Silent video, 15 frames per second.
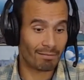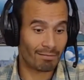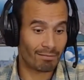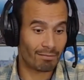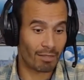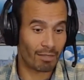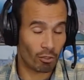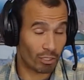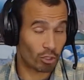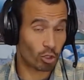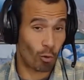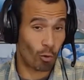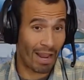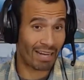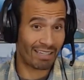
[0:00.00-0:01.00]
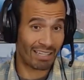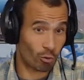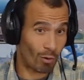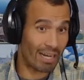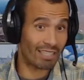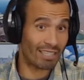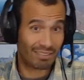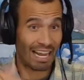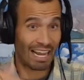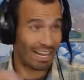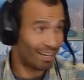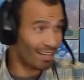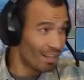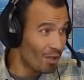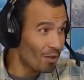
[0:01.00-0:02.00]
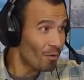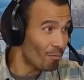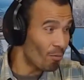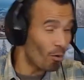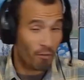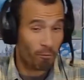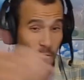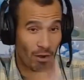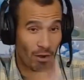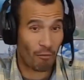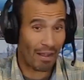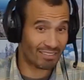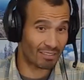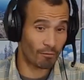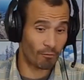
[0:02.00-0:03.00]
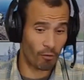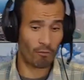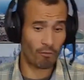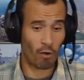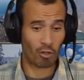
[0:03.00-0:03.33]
the train. The train is like moving pretty fast in front of us,